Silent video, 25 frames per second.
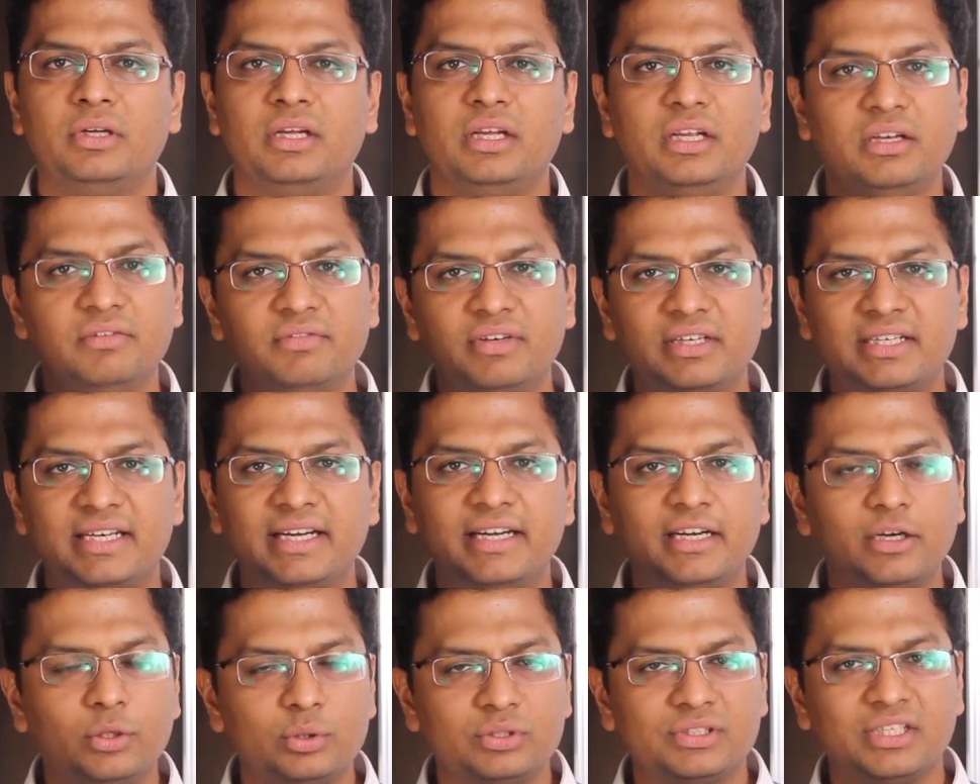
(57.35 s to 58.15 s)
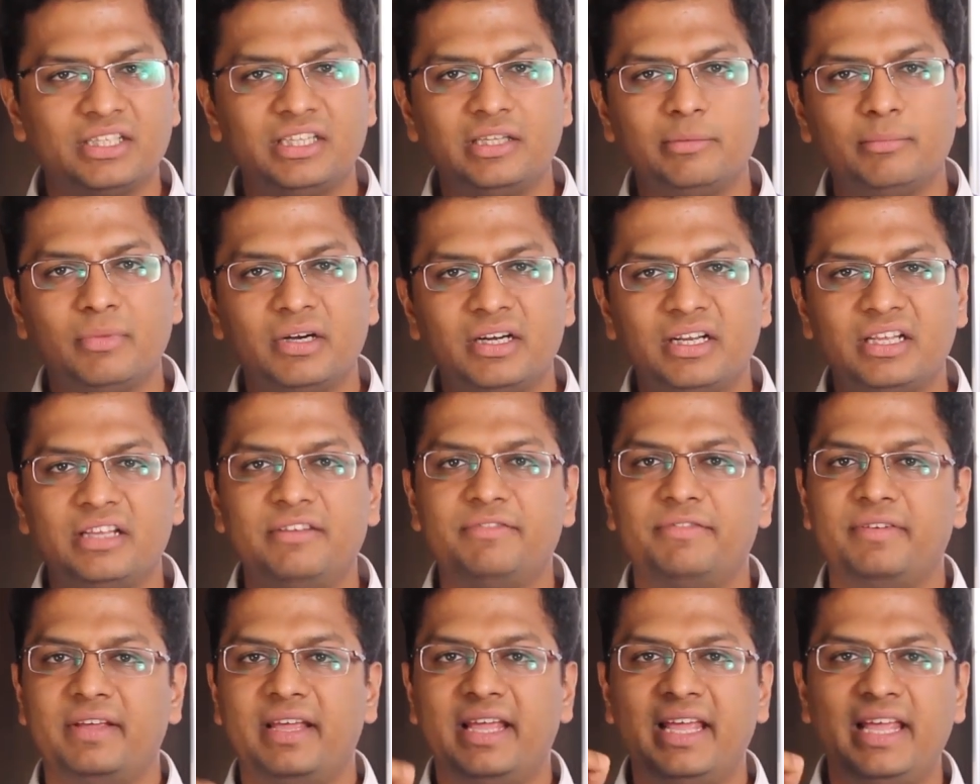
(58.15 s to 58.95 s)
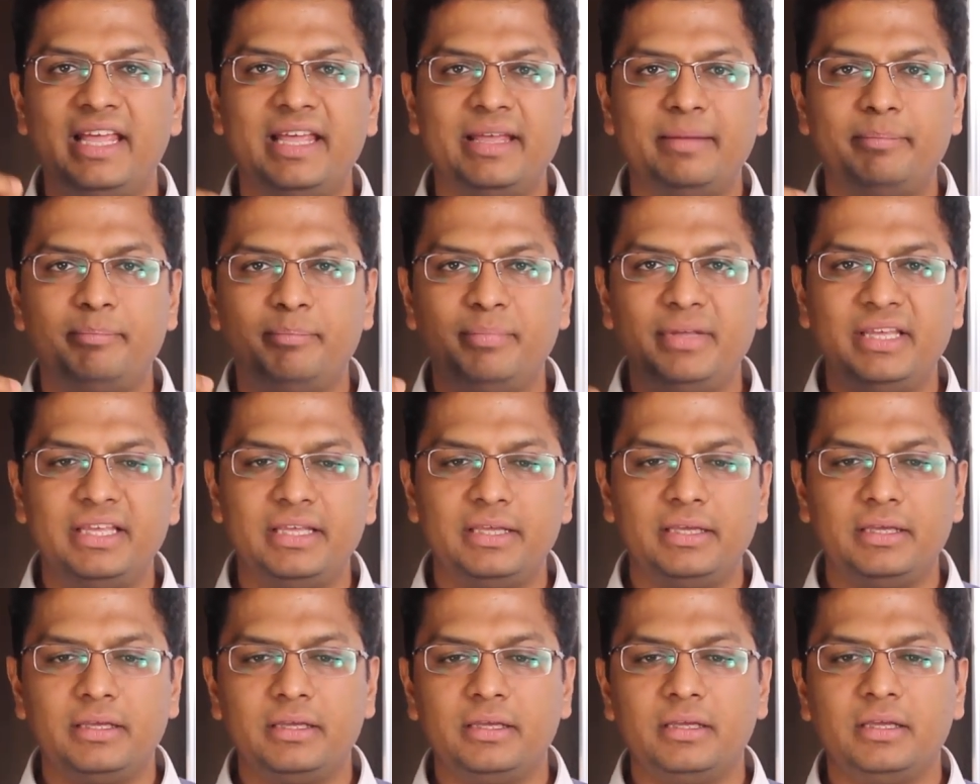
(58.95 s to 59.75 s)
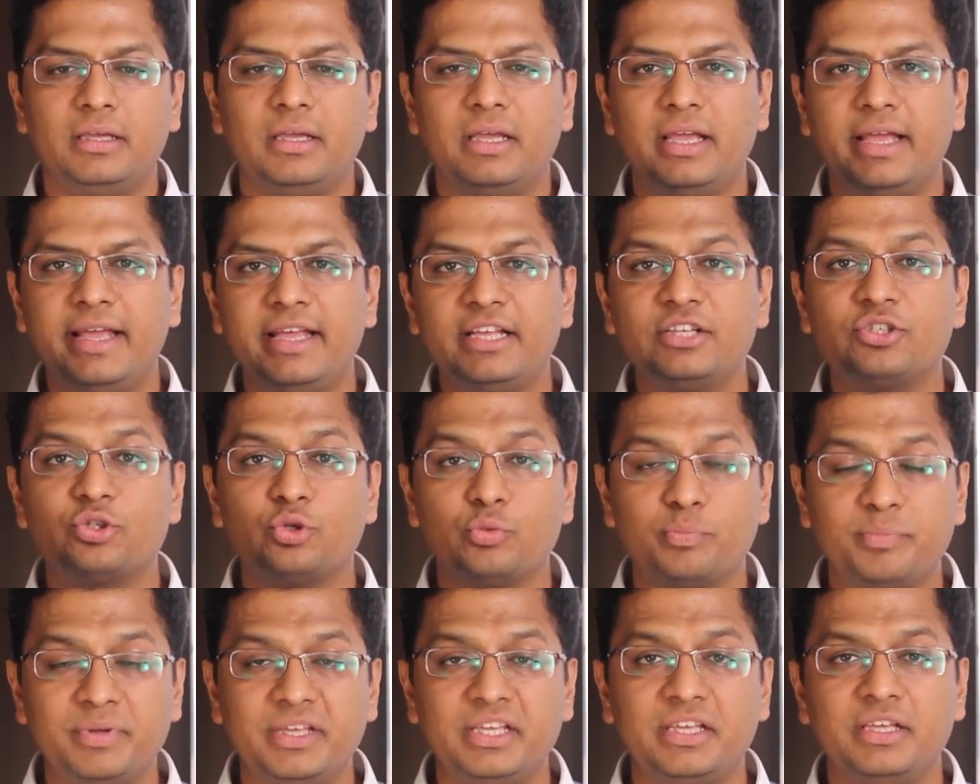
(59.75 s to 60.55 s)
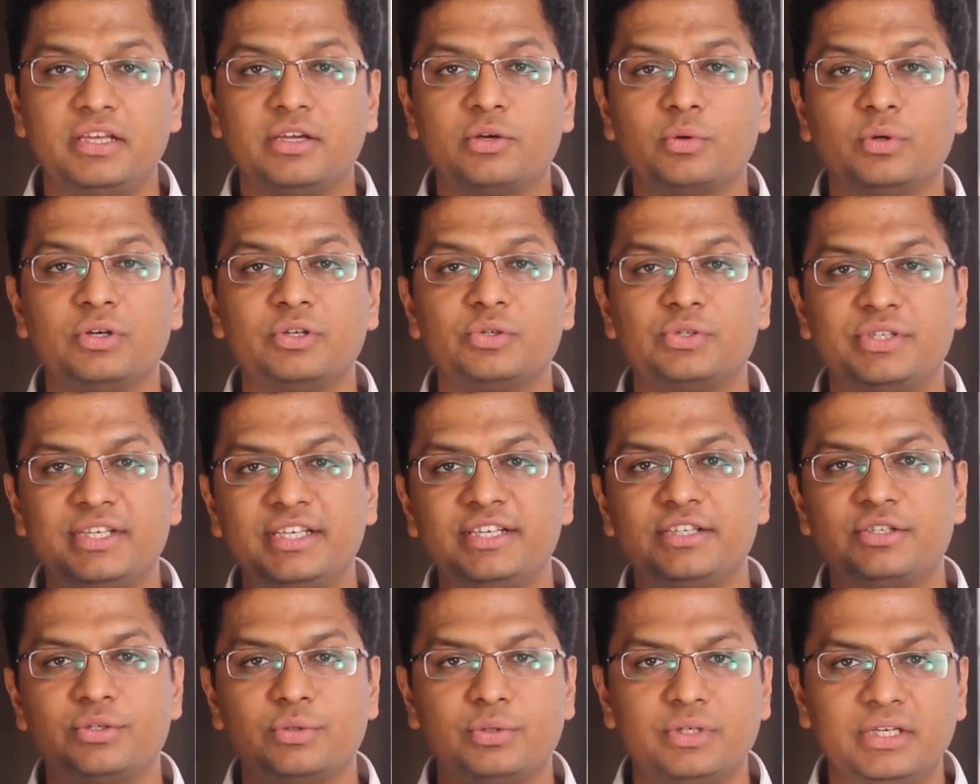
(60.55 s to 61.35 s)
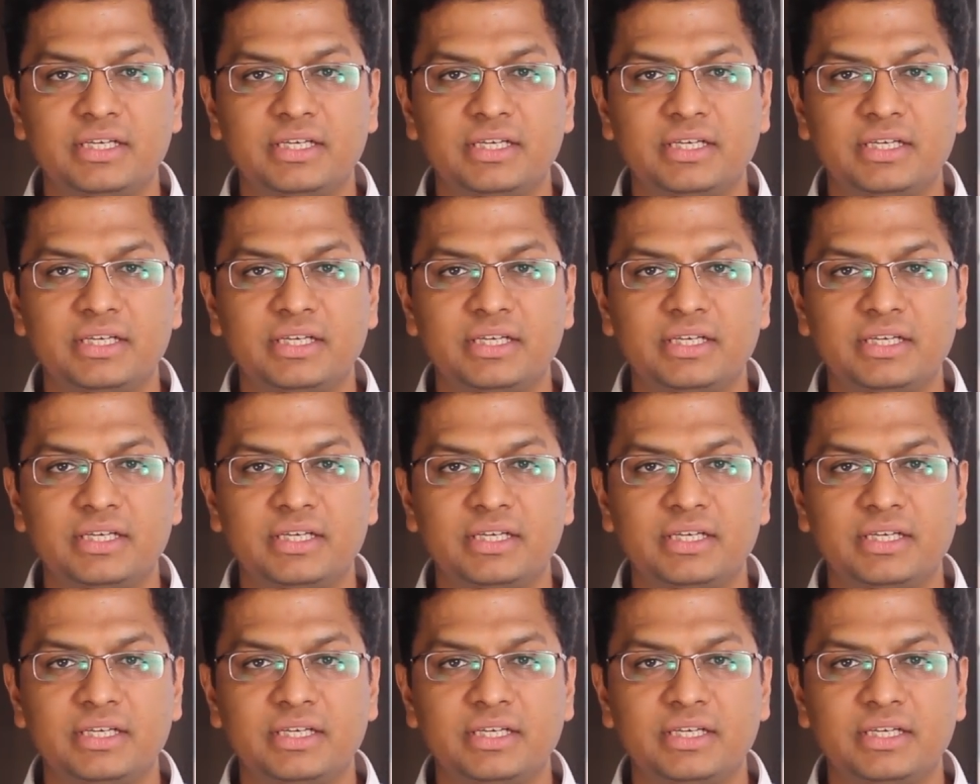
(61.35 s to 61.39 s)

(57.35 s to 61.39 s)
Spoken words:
Invertendo is nothing but if A is to B equal to C is to